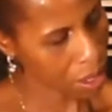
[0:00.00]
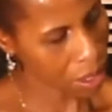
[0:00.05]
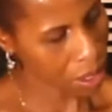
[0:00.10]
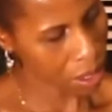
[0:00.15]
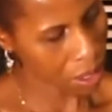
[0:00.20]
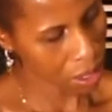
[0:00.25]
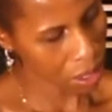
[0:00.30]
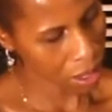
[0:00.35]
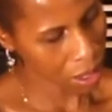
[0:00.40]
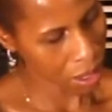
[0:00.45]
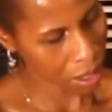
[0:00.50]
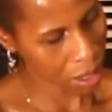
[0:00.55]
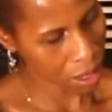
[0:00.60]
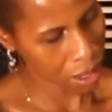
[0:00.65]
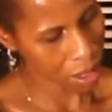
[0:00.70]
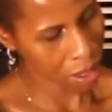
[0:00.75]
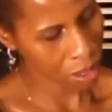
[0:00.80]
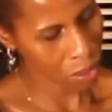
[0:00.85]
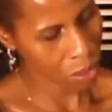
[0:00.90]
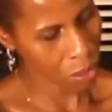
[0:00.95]
this
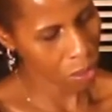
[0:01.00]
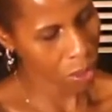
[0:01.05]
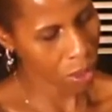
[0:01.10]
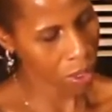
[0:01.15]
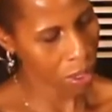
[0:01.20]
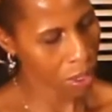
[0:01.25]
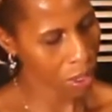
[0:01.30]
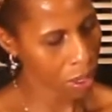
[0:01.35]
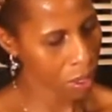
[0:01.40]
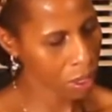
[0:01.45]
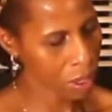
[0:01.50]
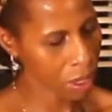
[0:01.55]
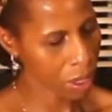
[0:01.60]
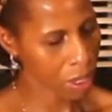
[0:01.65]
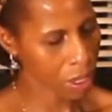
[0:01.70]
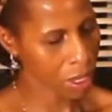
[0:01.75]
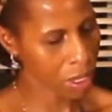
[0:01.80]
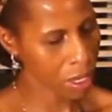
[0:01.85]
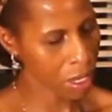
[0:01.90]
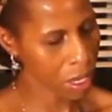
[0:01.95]
is what it
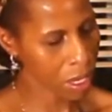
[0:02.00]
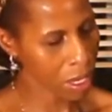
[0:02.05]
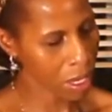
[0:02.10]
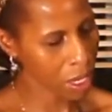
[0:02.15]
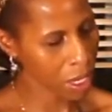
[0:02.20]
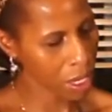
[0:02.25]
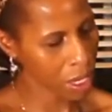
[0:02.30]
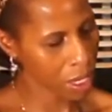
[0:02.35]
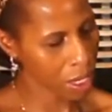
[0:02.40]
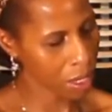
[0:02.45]
looks like.